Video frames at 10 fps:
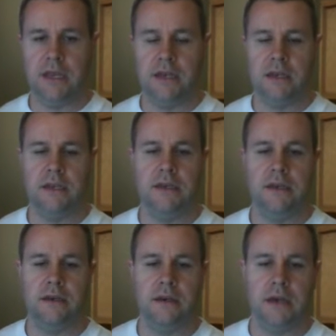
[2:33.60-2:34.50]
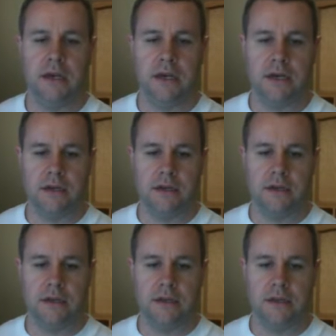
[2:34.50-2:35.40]
handy uh,
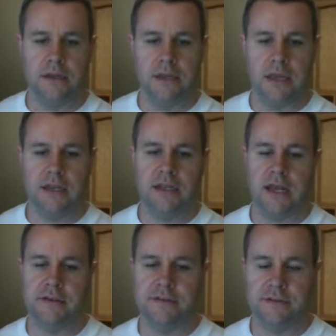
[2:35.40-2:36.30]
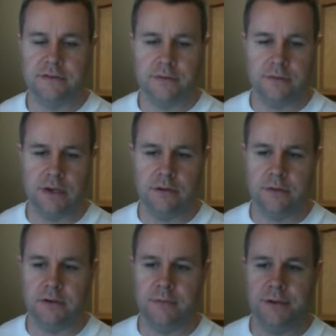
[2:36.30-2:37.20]
handy class associated
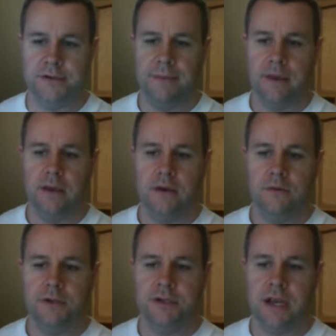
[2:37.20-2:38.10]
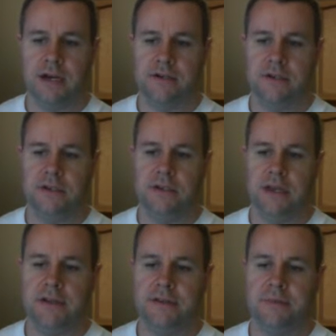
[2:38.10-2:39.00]
with your image, which actually
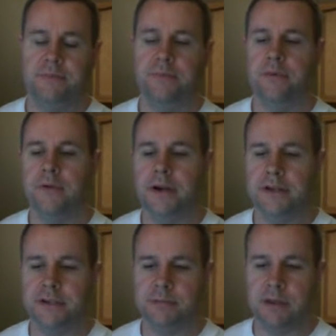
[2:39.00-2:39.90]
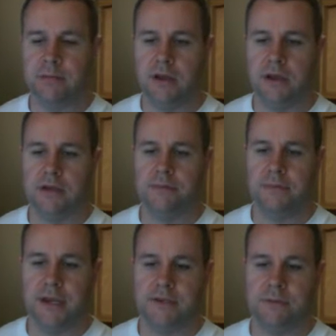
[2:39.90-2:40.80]
ends up providing a display block,
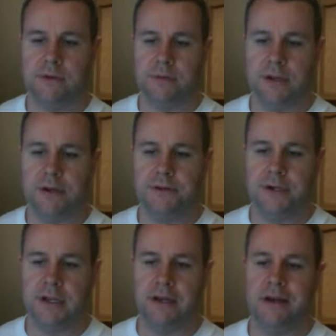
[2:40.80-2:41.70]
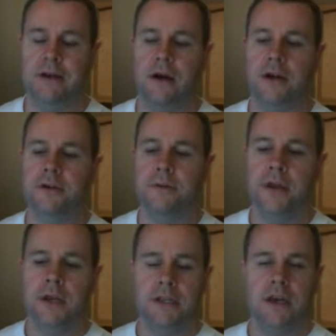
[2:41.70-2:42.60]
max width 100, and height auto.
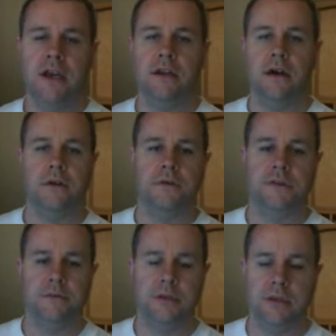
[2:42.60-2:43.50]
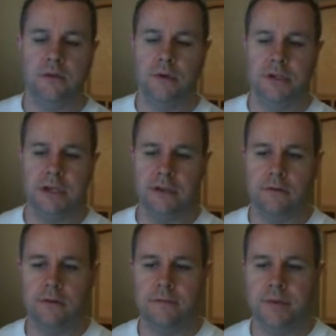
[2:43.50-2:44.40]
The height auto is something that you want to take
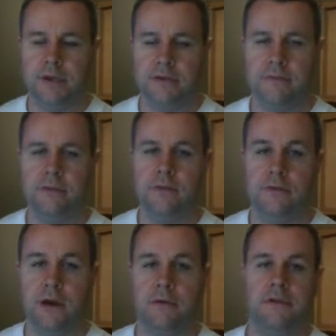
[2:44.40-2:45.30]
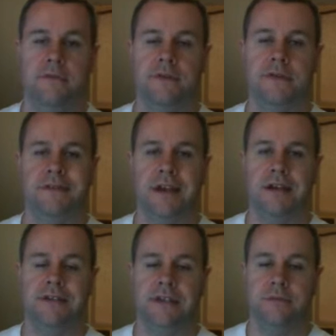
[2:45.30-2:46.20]
note of because if you do have different
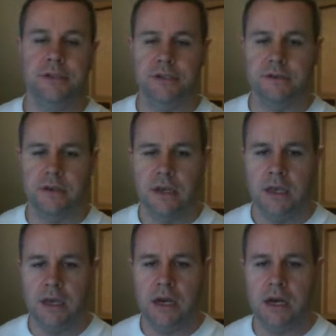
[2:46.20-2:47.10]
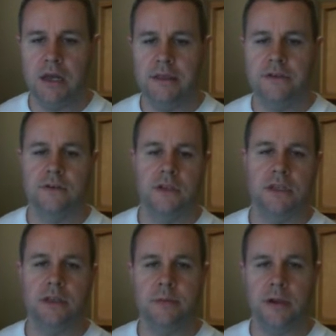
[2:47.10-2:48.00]
sized images, uh, these could
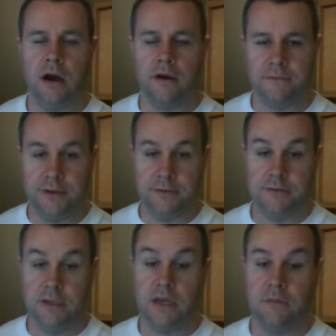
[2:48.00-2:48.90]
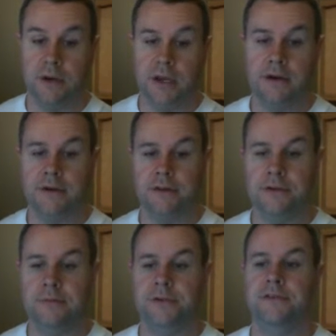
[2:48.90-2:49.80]
look a little bit off, and you'll see that when I add
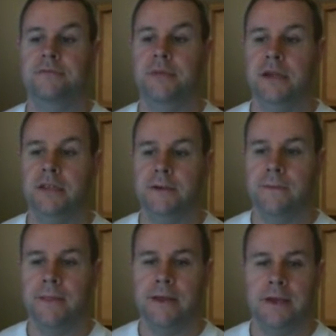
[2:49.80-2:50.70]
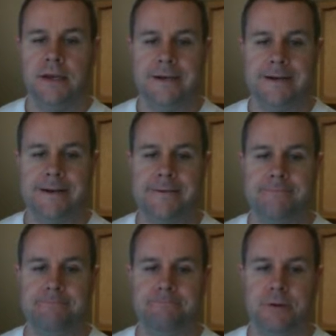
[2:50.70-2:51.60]
another image of Bailey.
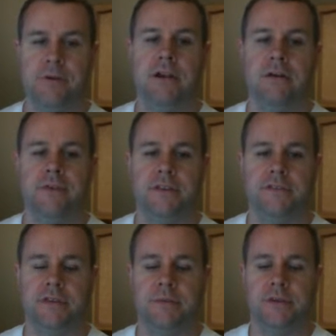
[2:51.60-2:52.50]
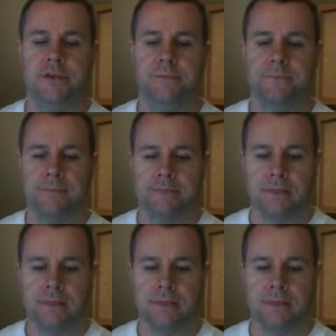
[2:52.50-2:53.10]
Um, but right now I've got this image.